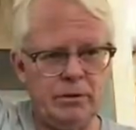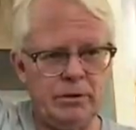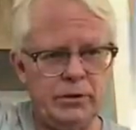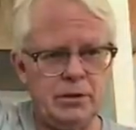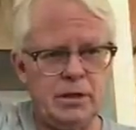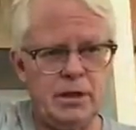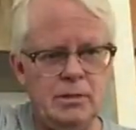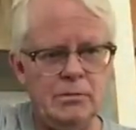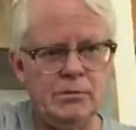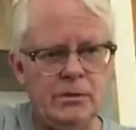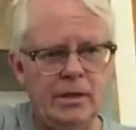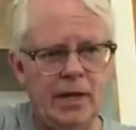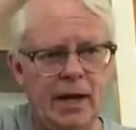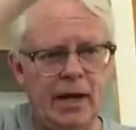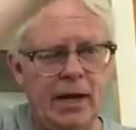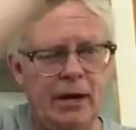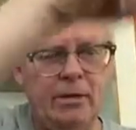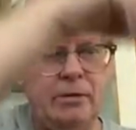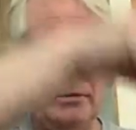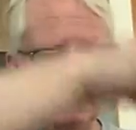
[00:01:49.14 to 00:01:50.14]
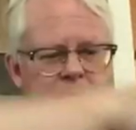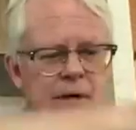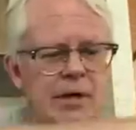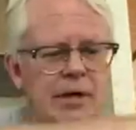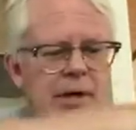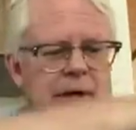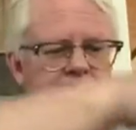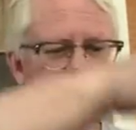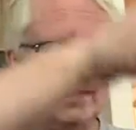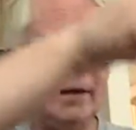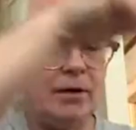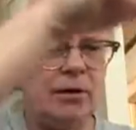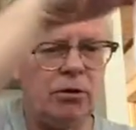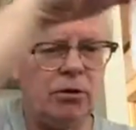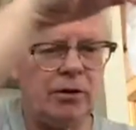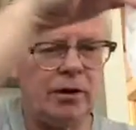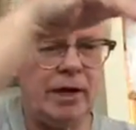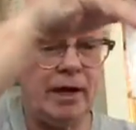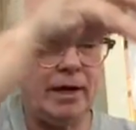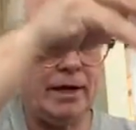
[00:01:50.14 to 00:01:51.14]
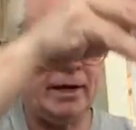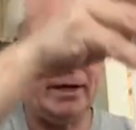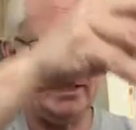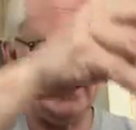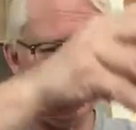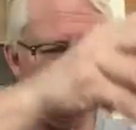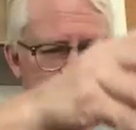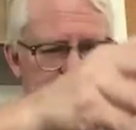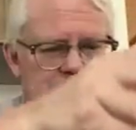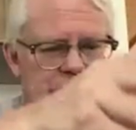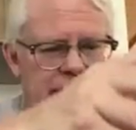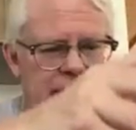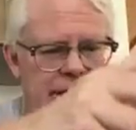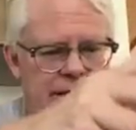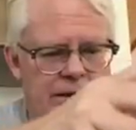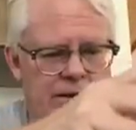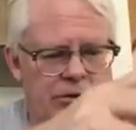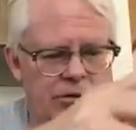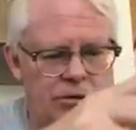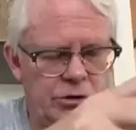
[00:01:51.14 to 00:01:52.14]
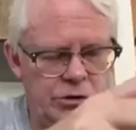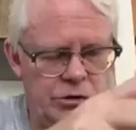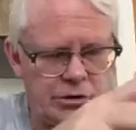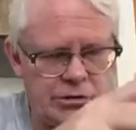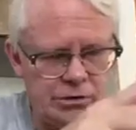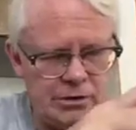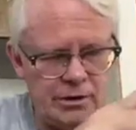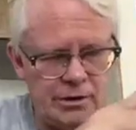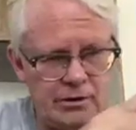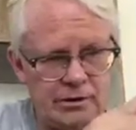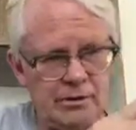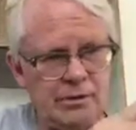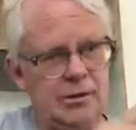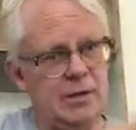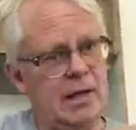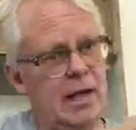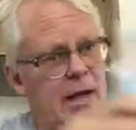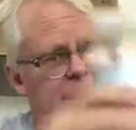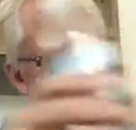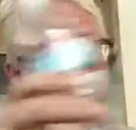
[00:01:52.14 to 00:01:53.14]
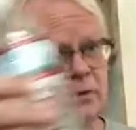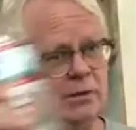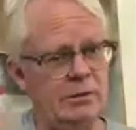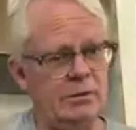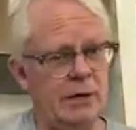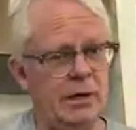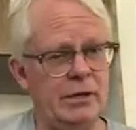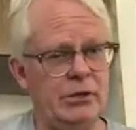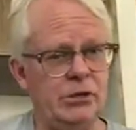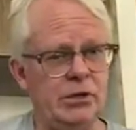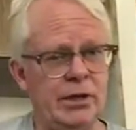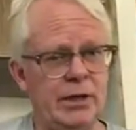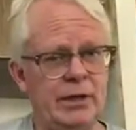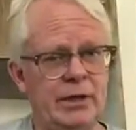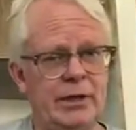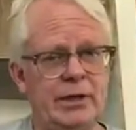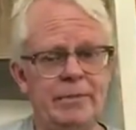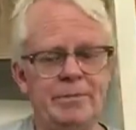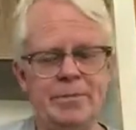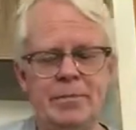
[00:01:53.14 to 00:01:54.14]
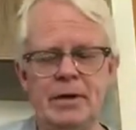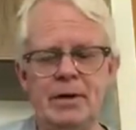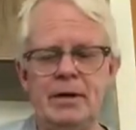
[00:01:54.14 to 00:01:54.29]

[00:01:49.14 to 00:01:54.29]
When it comes down, it kind of hits and then cushions it and stops it, right, gently.